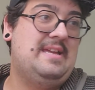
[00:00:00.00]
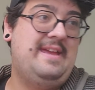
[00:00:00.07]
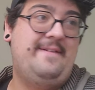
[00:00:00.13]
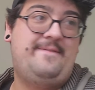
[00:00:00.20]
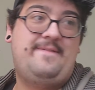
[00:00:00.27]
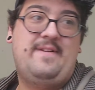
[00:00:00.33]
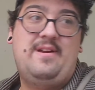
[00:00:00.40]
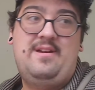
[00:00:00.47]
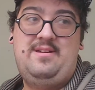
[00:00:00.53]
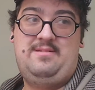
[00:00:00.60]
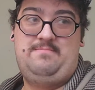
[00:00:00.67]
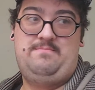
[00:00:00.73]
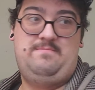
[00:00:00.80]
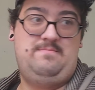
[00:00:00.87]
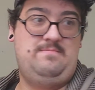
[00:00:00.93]
If
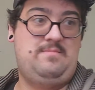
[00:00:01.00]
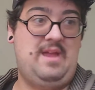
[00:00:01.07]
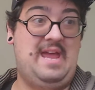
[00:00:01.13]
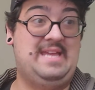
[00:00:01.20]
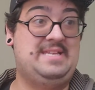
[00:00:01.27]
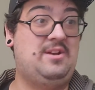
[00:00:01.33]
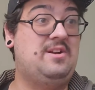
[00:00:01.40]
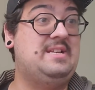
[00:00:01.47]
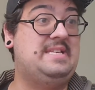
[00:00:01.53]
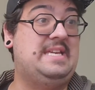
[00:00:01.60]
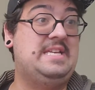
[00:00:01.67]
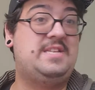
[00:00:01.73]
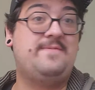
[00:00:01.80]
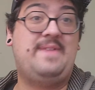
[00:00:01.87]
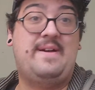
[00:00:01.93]
As long as
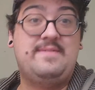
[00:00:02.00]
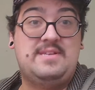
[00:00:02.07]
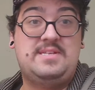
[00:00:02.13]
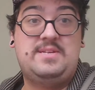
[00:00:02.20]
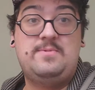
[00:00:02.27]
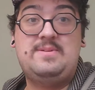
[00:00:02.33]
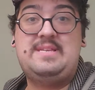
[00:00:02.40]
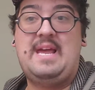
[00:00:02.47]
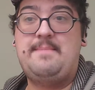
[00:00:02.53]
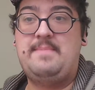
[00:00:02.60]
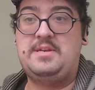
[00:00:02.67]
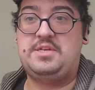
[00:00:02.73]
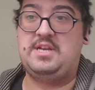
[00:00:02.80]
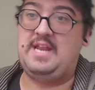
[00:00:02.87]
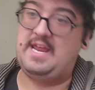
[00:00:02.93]
he survives the suicide
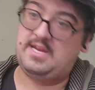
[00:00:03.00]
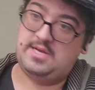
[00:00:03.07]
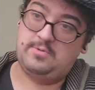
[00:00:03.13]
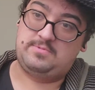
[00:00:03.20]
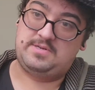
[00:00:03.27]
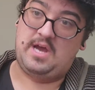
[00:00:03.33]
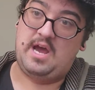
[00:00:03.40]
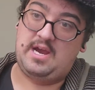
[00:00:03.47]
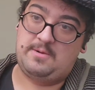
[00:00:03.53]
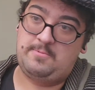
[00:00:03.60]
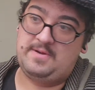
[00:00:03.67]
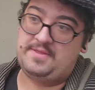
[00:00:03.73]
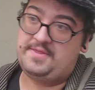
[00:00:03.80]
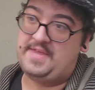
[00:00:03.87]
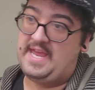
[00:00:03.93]
mission and you talk
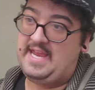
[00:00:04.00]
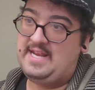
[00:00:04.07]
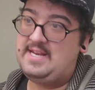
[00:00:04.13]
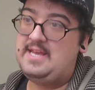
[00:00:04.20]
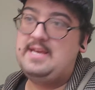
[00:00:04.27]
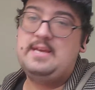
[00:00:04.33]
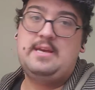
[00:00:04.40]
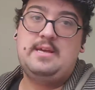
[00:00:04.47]
with Thane,